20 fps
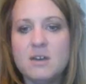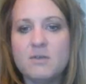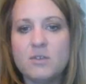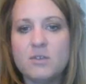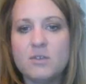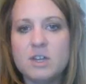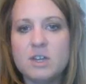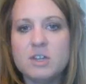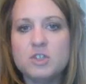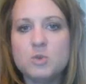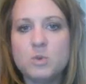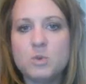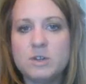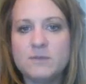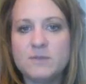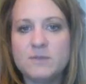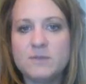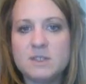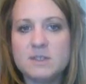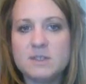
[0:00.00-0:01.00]
for each
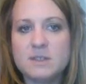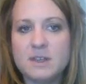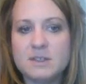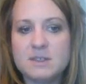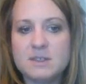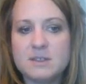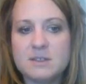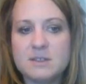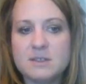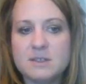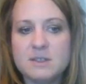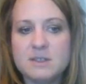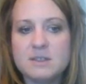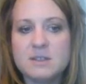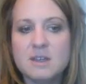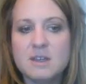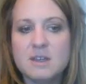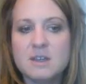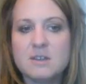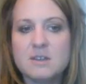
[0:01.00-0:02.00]
one of these lessons.